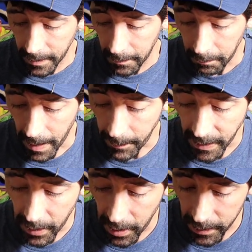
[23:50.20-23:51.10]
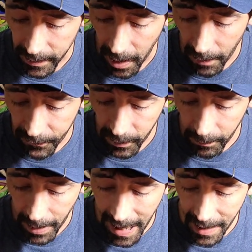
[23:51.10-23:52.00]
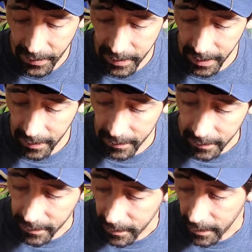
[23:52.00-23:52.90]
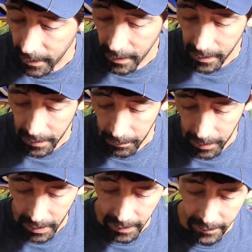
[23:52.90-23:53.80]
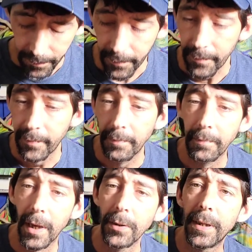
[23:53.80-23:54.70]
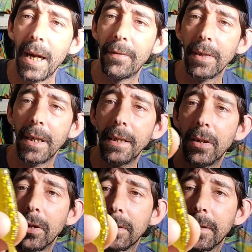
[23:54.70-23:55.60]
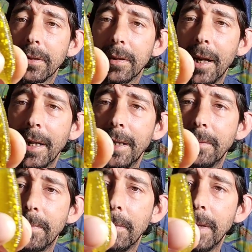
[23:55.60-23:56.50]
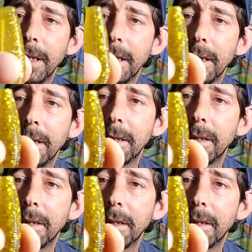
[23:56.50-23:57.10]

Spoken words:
Maybe they're softer plastic, but those definitely look the same to me.